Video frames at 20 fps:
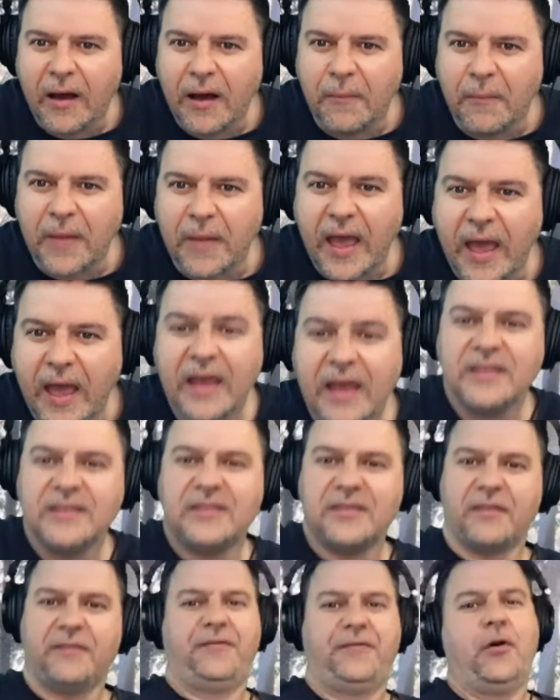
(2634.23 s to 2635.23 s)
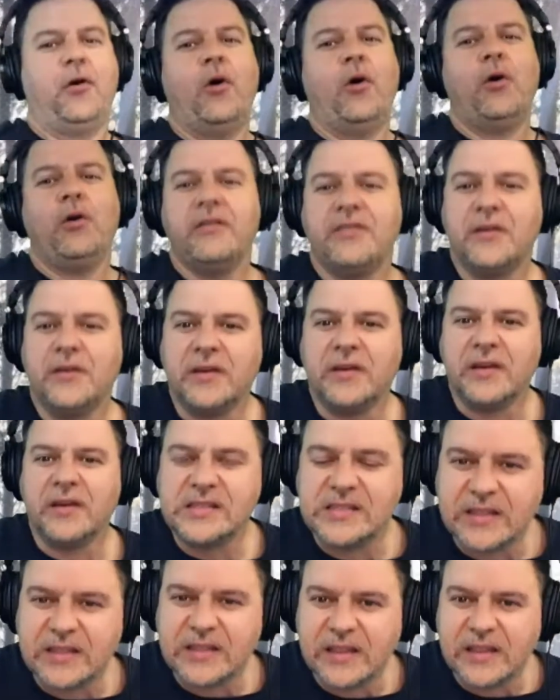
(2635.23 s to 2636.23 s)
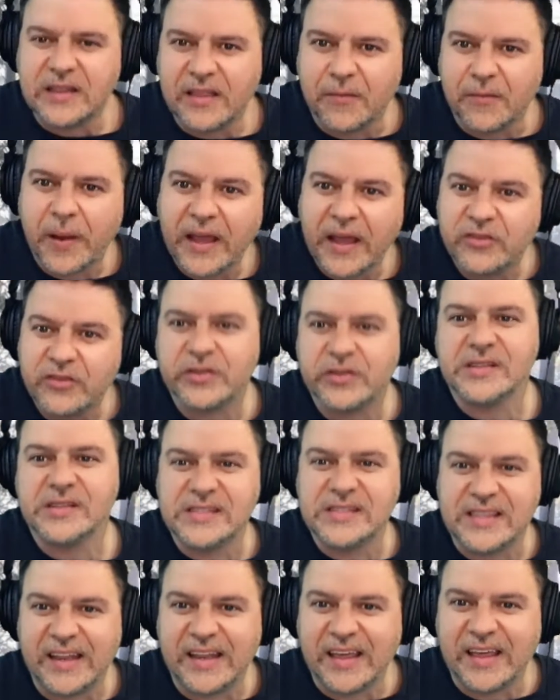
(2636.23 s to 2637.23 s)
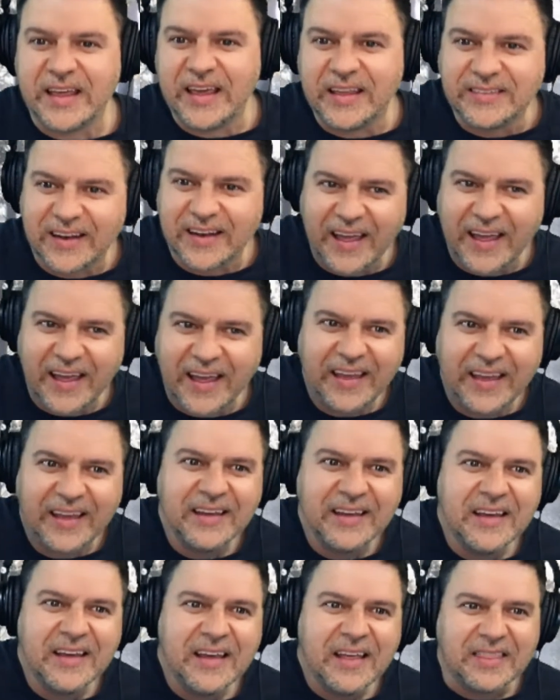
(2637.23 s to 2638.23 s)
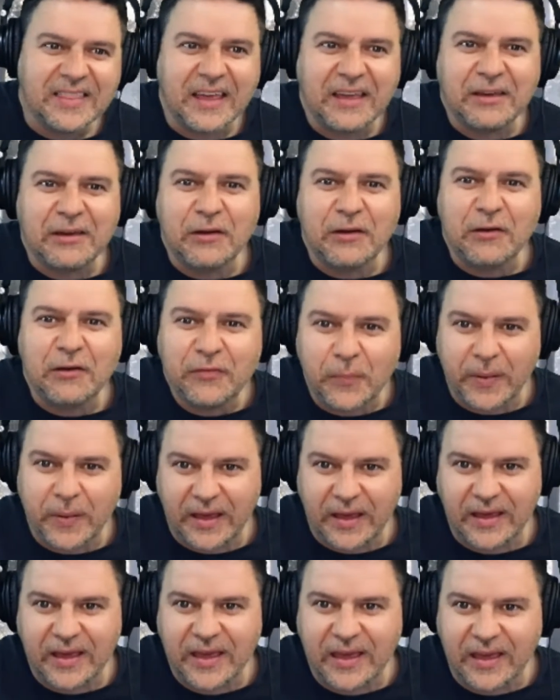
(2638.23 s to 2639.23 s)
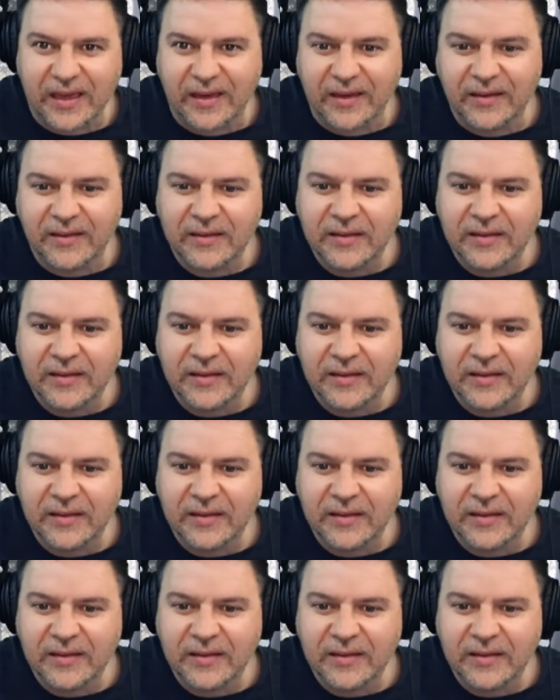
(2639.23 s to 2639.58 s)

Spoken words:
And for all of the patrons that are here today, thank you for being here.